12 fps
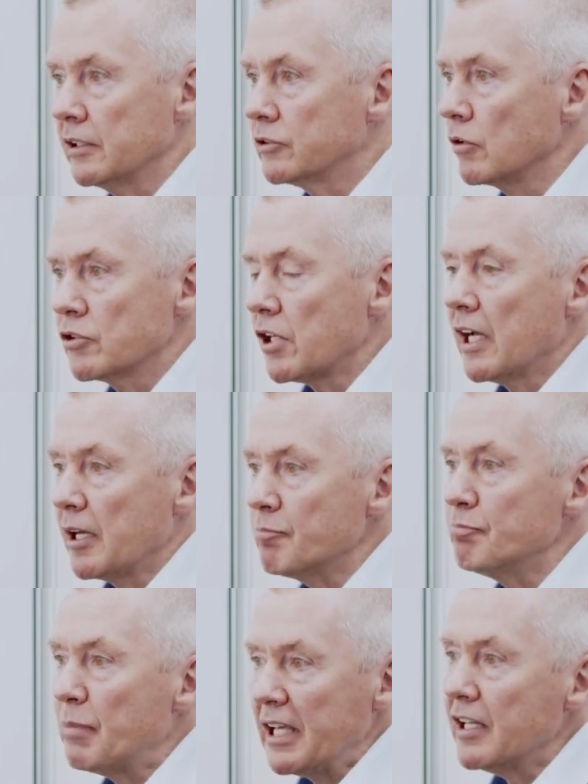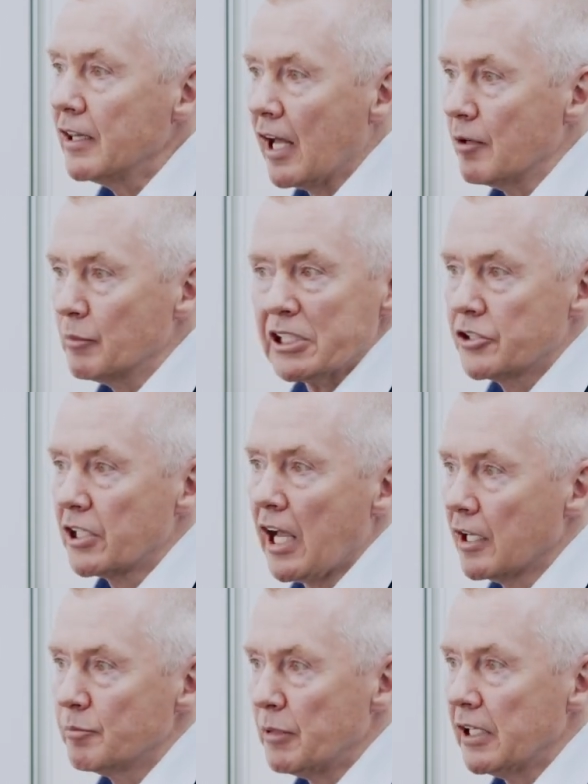Don't try and be them, because you
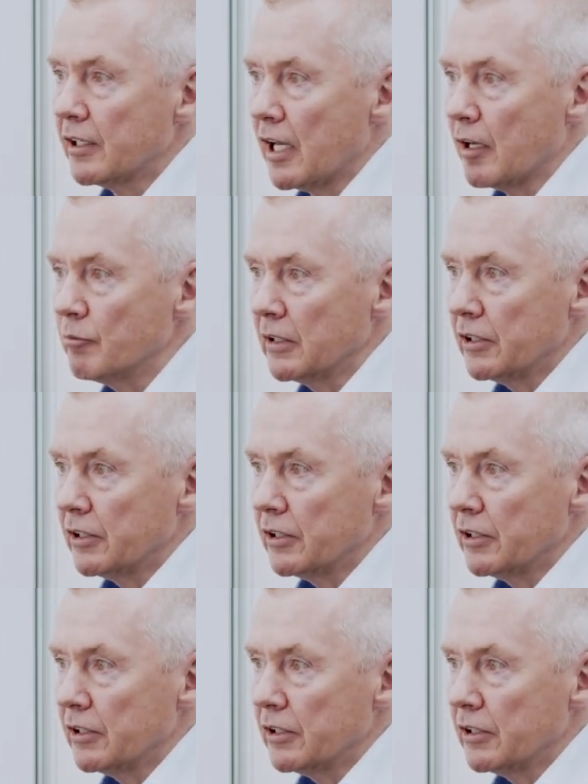can't be them.